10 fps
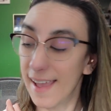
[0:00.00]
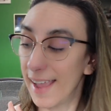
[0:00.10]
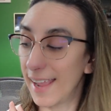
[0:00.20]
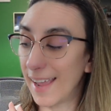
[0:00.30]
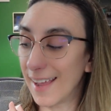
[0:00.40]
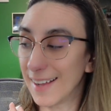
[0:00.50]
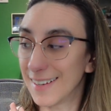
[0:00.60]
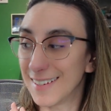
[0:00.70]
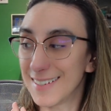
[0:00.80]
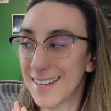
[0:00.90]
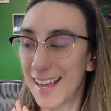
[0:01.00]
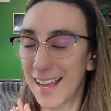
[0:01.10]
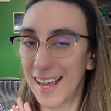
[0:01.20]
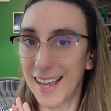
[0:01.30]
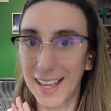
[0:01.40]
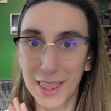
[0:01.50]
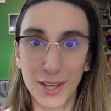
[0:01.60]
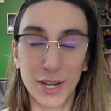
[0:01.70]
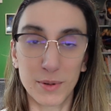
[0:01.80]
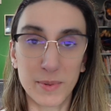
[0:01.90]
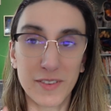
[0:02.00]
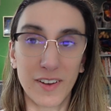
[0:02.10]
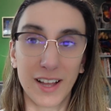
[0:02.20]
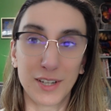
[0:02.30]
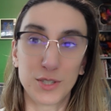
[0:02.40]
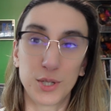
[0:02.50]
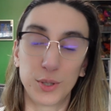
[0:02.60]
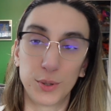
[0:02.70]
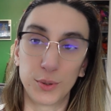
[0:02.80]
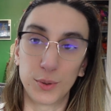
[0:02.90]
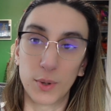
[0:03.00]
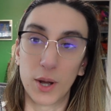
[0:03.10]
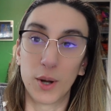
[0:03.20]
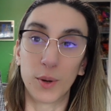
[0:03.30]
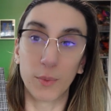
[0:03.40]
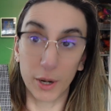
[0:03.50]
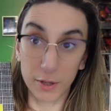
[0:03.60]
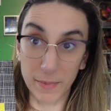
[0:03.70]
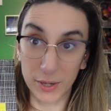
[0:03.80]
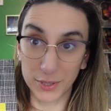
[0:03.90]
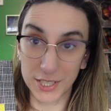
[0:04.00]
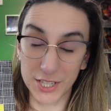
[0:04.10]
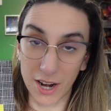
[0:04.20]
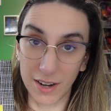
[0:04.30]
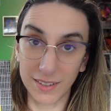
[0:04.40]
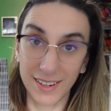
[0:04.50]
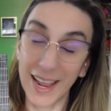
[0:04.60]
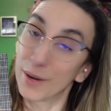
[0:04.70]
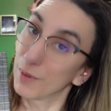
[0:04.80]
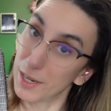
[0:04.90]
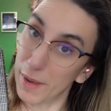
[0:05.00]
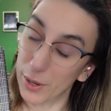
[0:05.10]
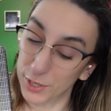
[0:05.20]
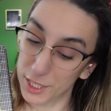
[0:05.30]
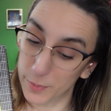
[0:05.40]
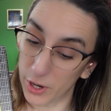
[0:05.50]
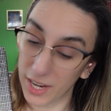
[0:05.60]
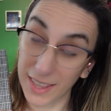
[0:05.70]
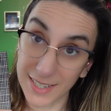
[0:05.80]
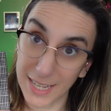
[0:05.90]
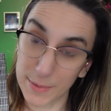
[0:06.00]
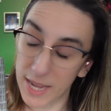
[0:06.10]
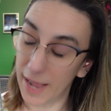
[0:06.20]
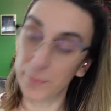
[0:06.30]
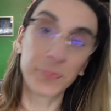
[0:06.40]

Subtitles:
and I thought it would be fun to work with my oldest yarn and read my oldest book at the same time.